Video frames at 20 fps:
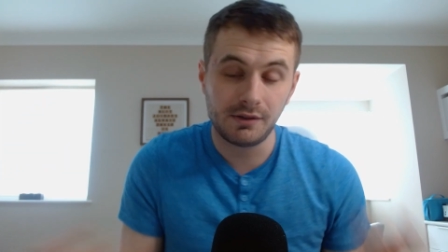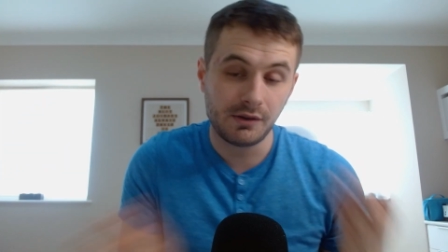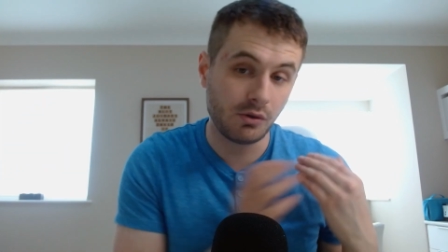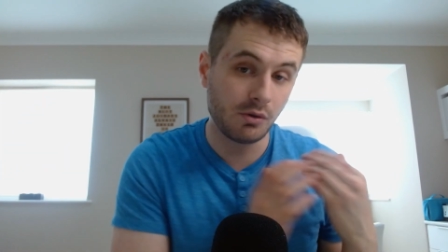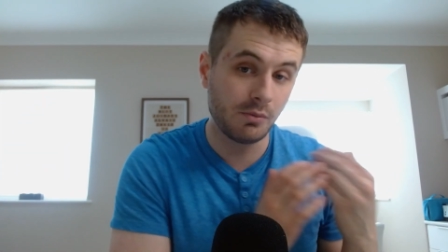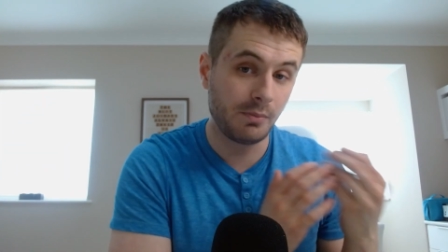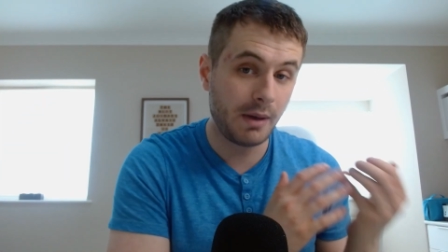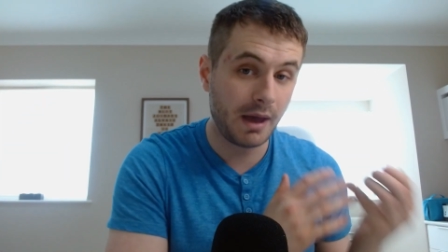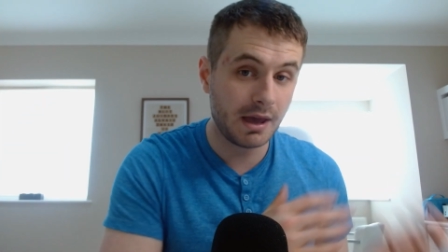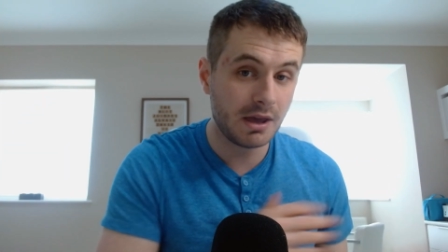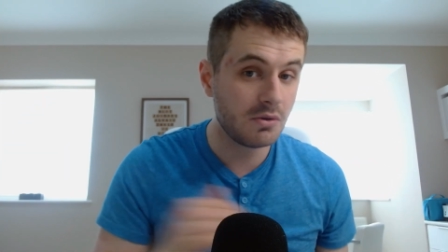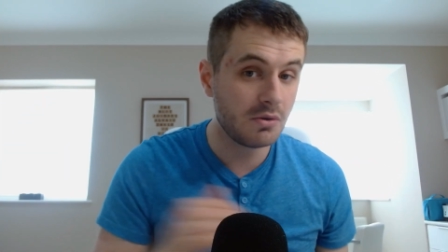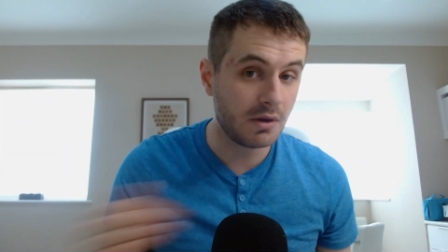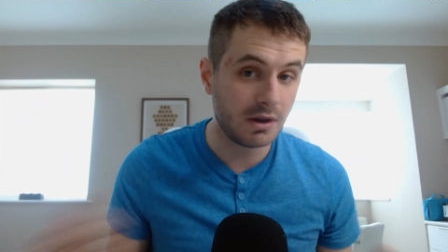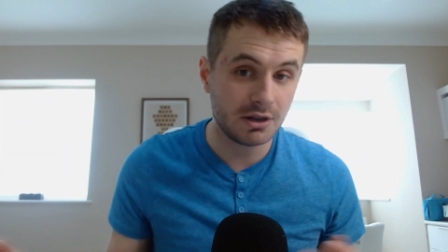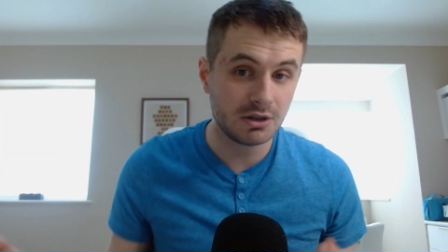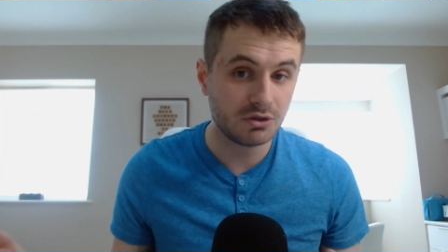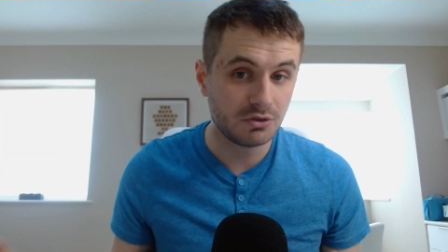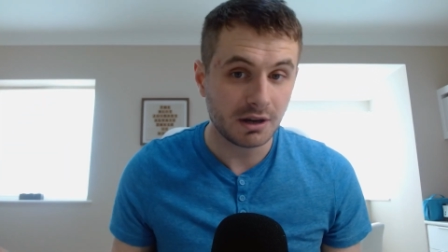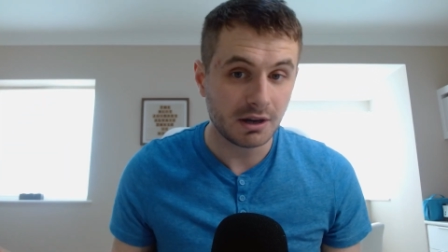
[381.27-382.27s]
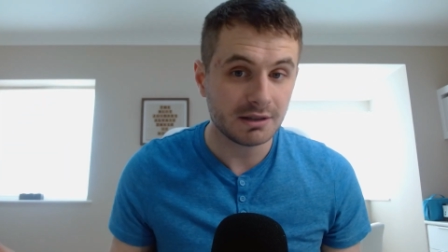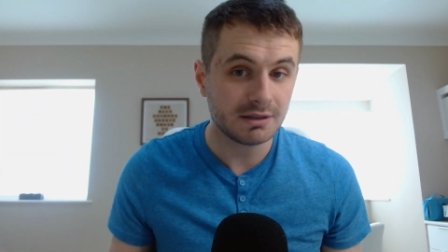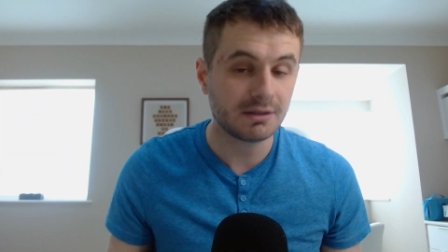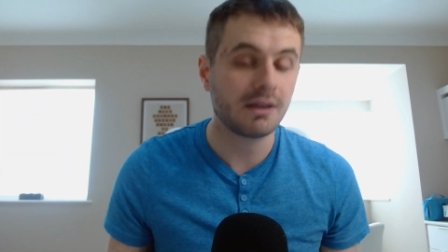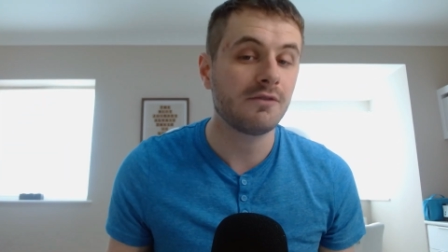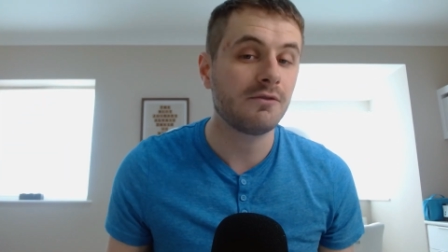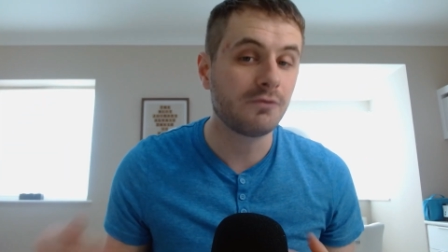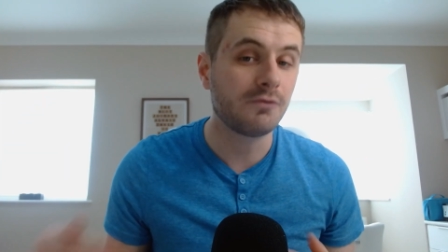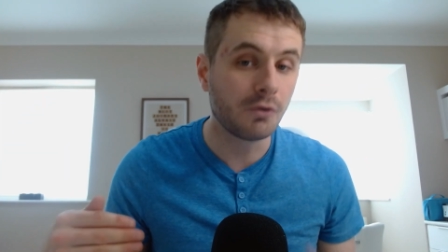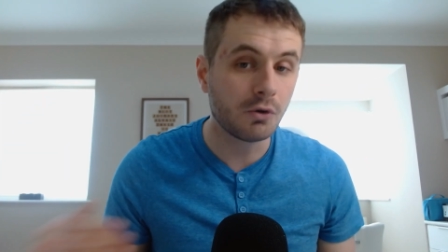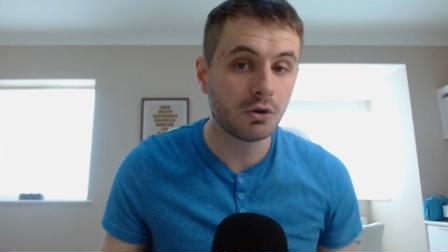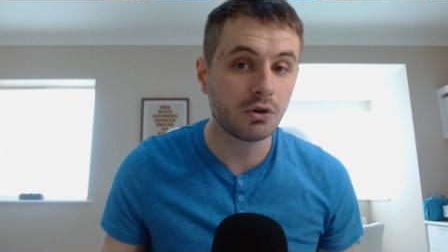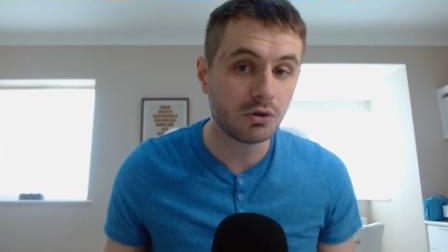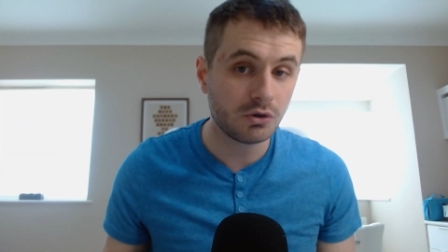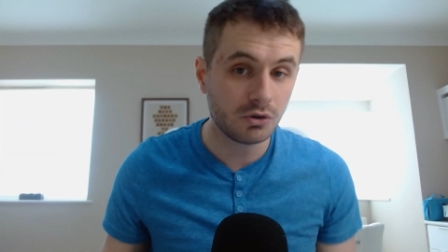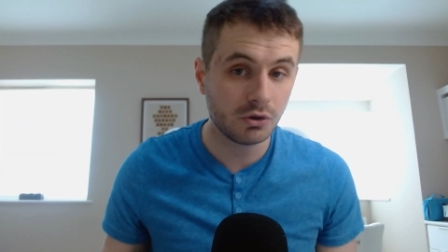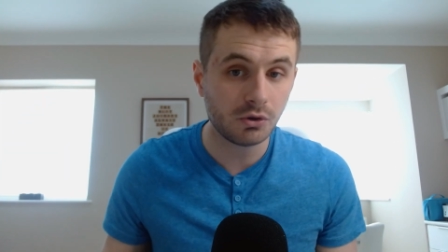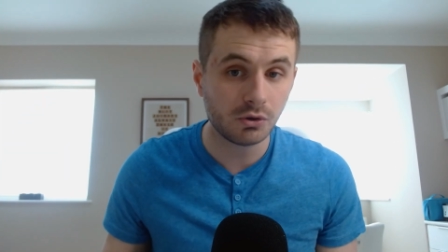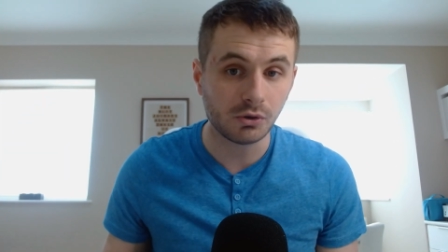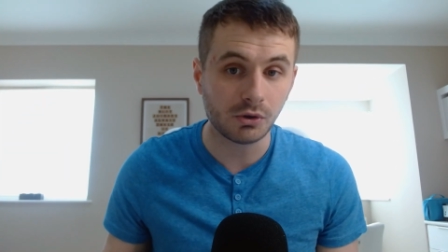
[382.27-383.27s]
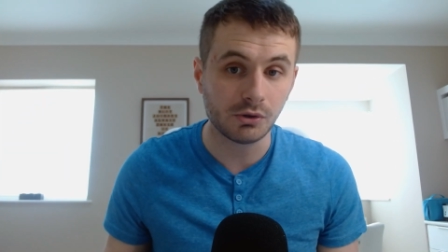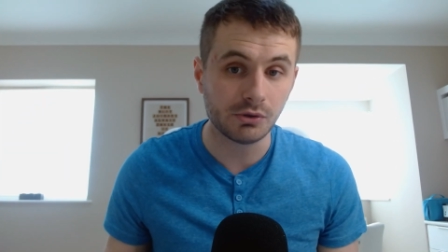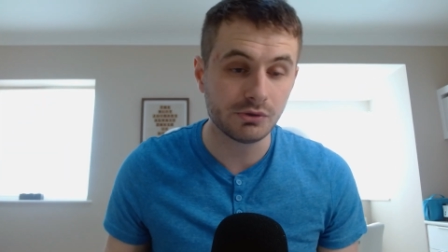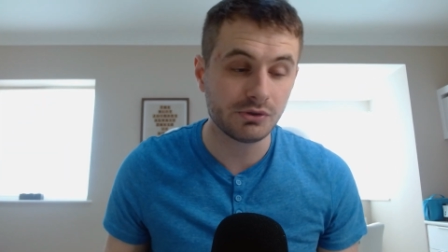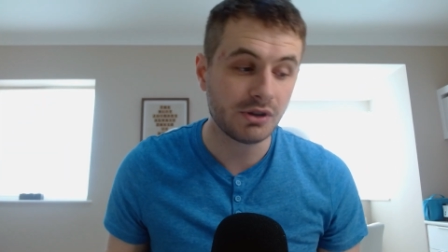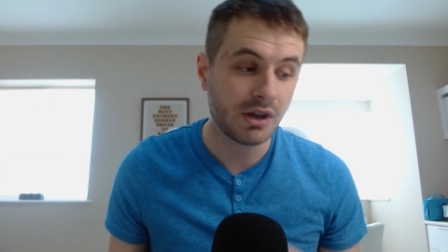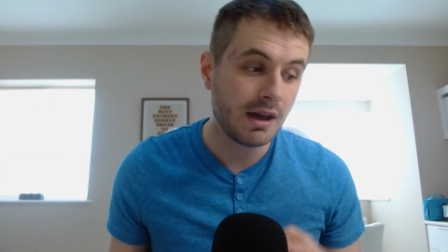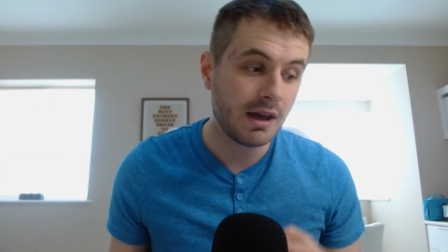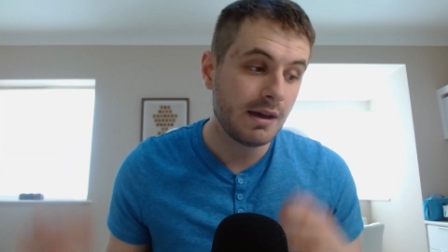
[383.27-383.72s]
They will pay you interest for your euros,